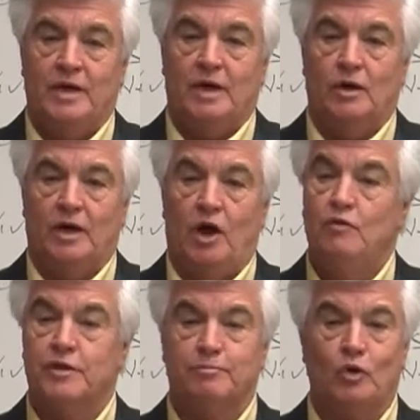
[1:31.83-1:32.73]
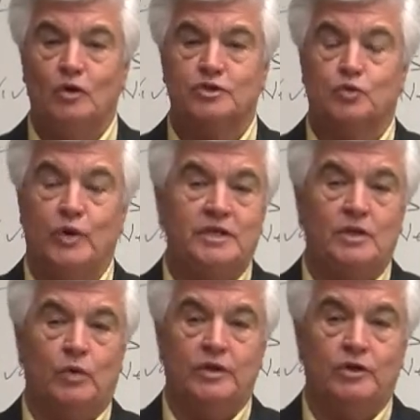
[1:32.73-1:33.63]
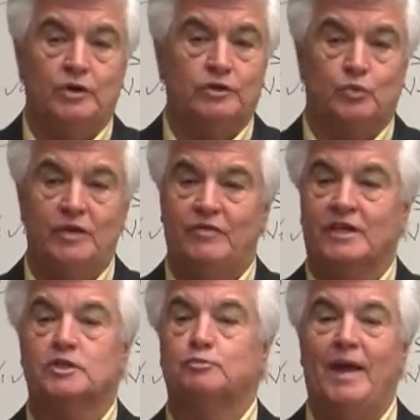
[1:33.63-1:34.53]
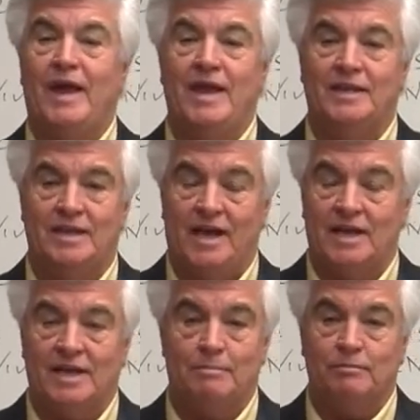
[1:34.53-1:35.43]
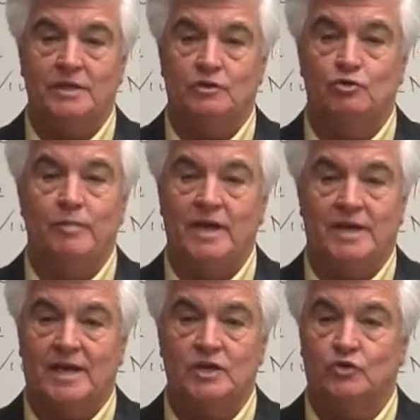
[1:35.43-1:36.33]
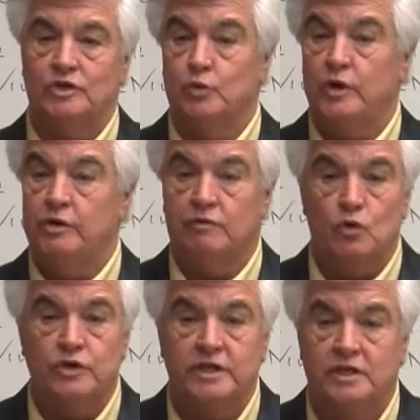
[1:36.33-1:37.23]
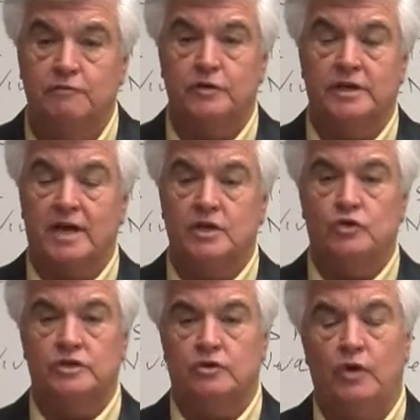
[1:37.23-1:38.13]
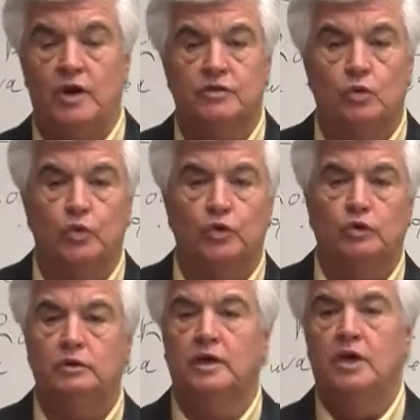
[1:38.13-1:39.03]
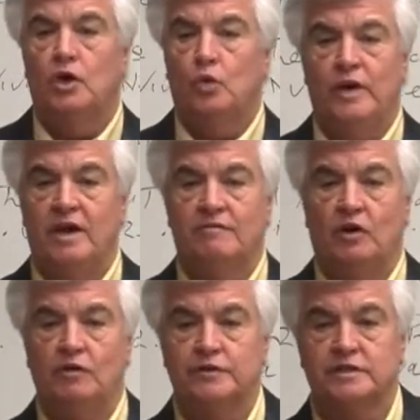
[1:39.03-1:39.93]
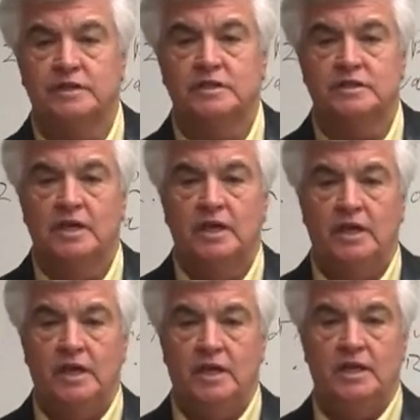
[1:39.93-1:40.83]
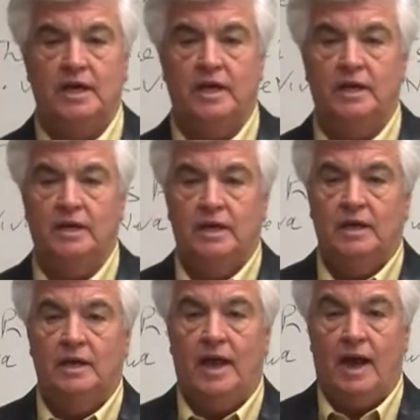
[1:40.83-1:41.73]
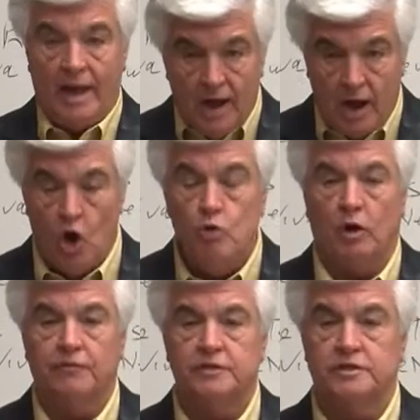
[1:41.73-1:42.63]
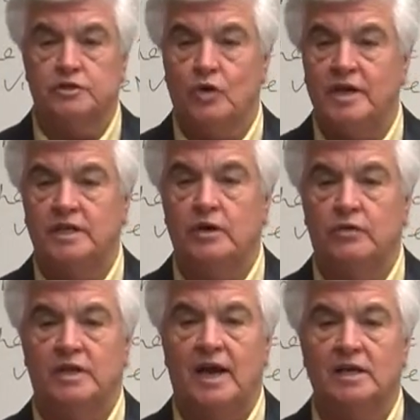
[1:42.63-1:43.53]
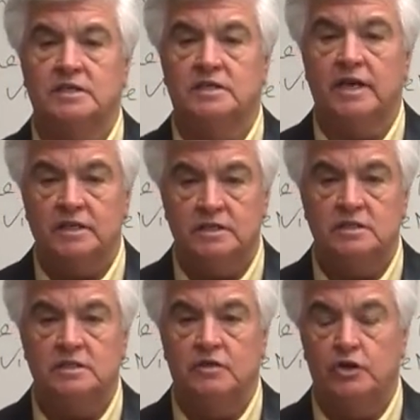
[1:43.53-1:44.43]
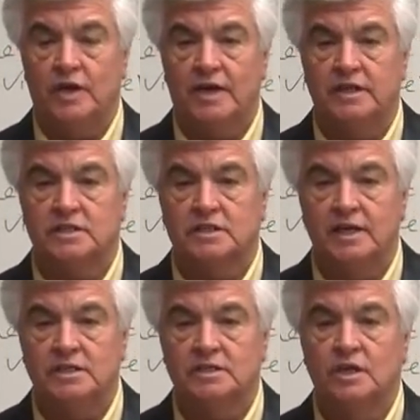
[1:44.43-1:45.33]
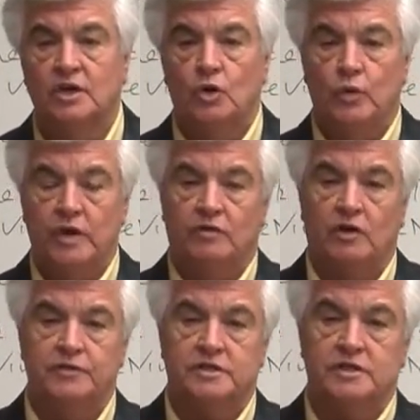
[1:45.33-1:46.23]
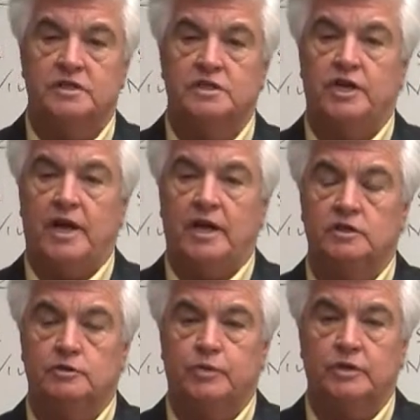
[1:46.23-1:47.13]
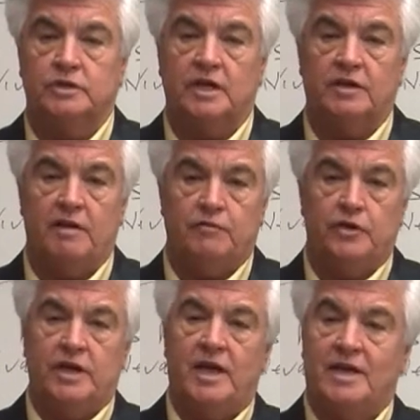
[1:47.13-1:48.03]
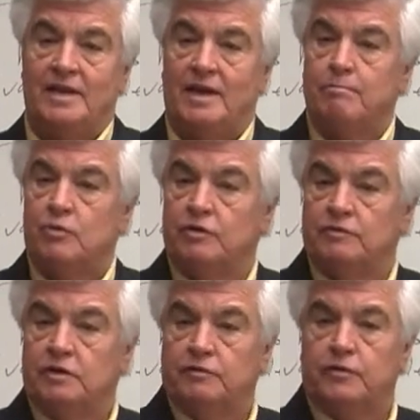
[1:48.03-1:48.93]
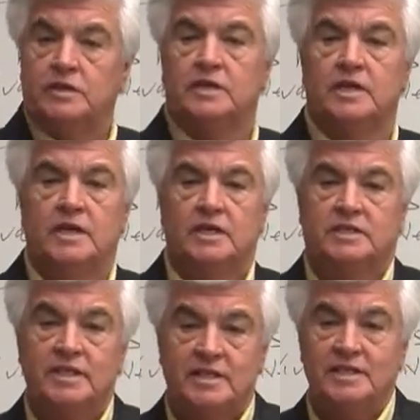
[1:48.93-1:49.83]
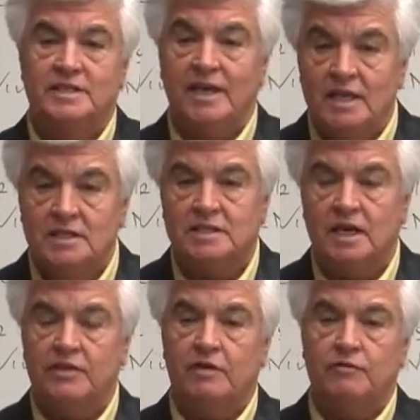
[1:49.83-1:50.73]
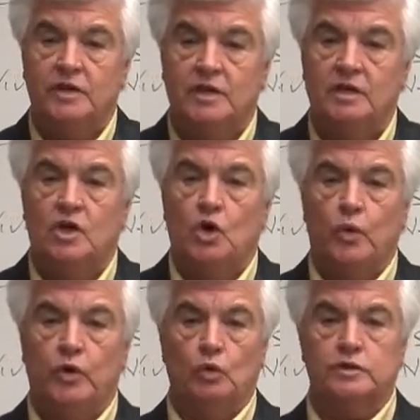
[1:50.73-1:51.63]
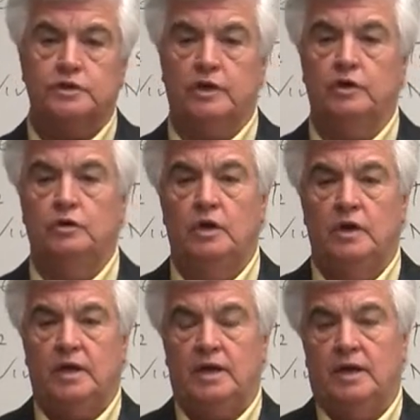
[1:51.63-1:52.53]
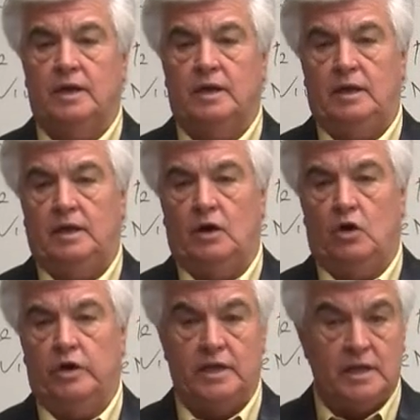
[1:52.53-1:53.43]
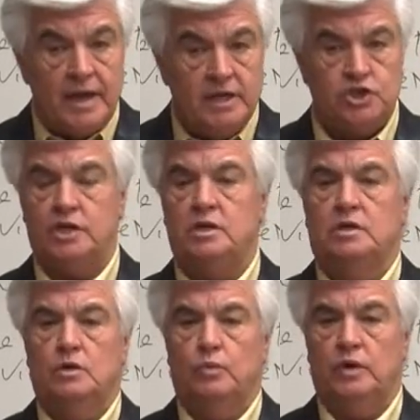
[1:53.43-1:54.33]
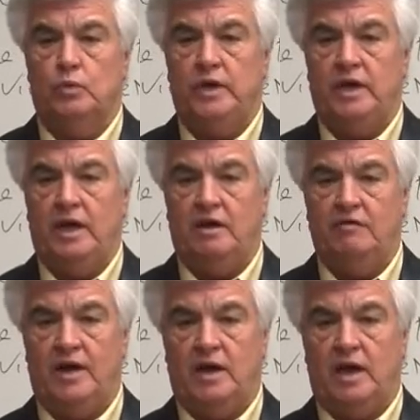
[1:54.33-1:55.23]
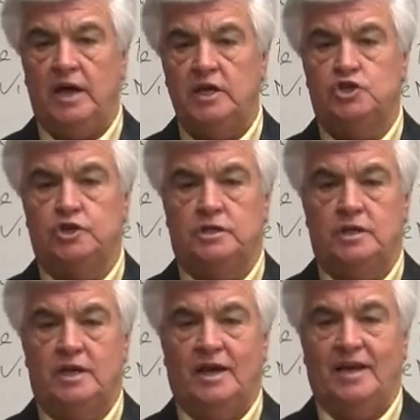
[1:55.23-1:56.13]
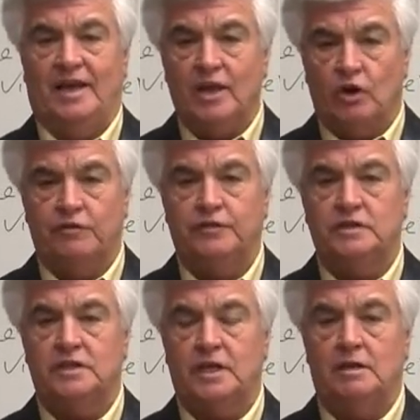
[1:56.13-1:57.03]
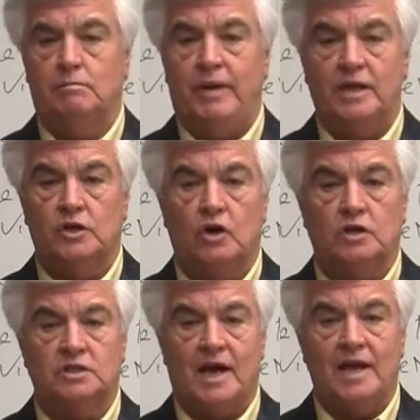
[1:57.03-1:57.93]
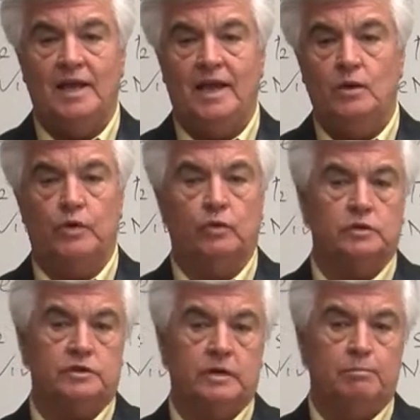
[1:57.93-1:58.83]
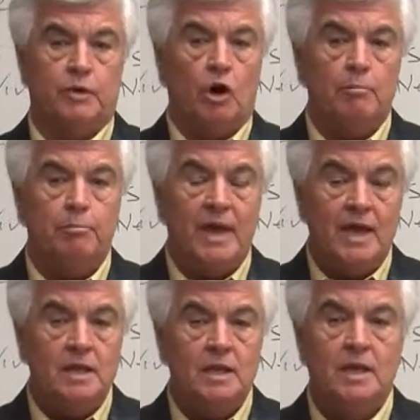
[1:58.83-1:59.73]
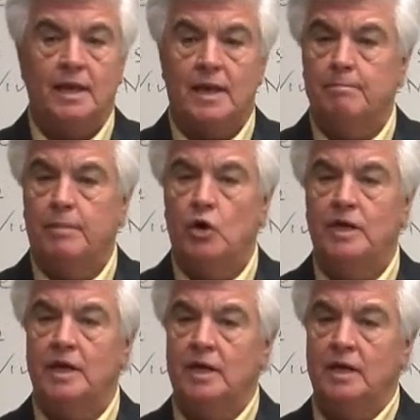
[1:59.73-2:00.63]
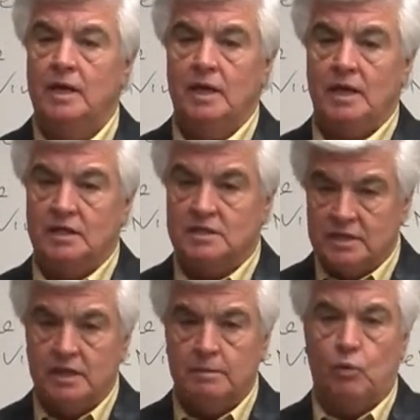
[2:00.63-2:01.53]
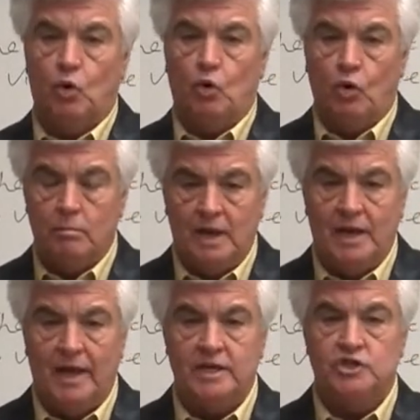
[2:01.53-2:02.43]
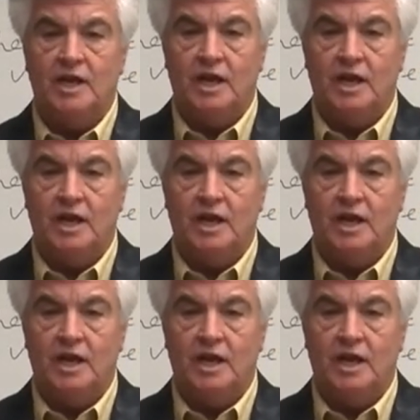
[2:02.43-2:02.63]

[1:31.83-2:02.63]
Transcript: Over the past 21 years, we've expanded our company to many countries. We're in 40 different countries around the world. We have offices in, our home office is right here in Dallas, Texas, in the United States. We have offices in Johannesburg, South Africa, and a number of different cities in South Africa. We also are in Asia, where we have our Asian head office in Bangkok, Thailand. We're also in Phnom Penh, Cambodia, in Singapore, Malaysia,